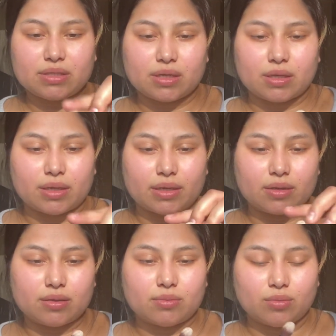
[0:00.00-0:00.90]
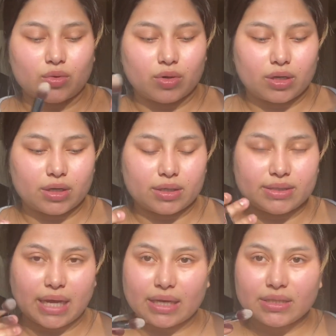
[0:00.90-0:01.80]
like more
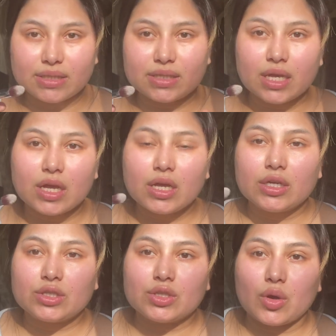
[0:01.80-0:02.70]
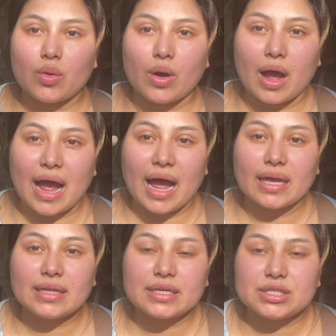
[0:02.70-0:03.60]
dense. So I
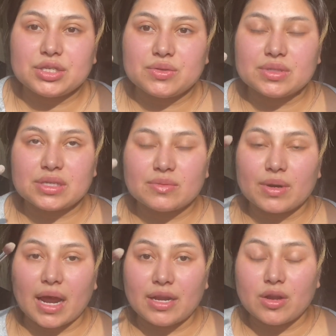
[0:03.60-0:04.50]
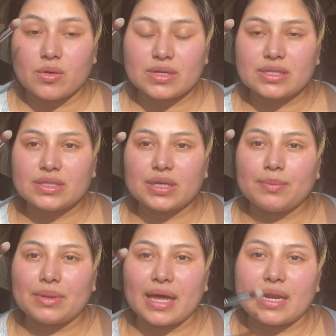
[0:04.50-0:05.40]
like to use this one, I noticed, to
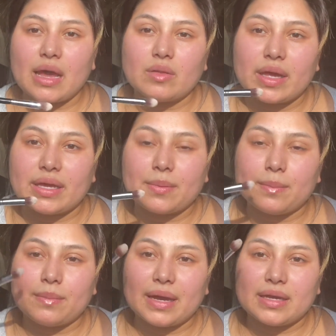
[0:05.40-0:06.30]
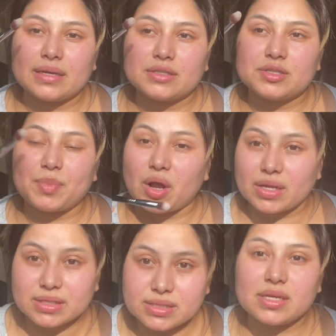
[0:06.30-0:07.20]
blend out like my spot
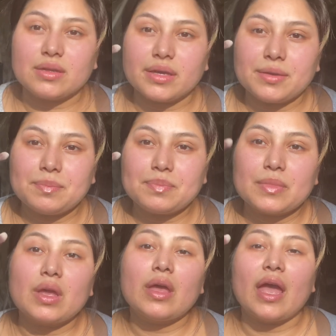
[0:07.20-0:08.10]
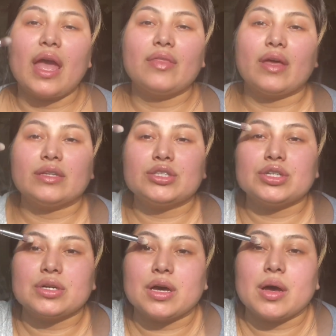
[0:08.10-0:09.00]
concealing, and then
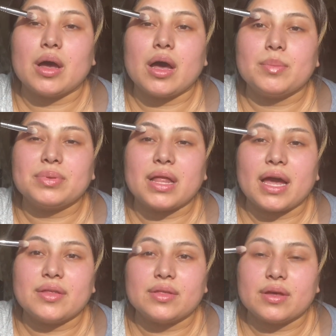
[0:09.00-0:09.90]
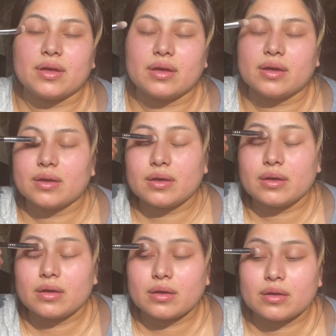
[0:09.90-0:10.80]
to apply the
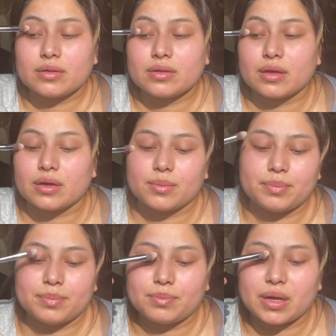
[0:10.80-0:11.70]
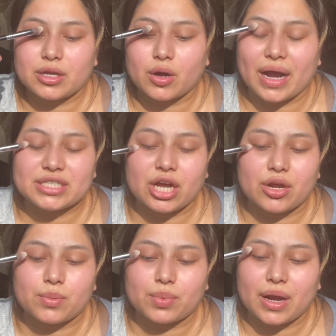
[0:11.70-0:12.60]
you know,
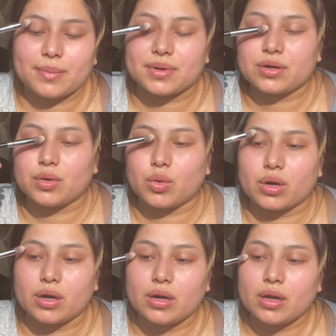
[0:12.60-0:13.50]
eyeshadow primer or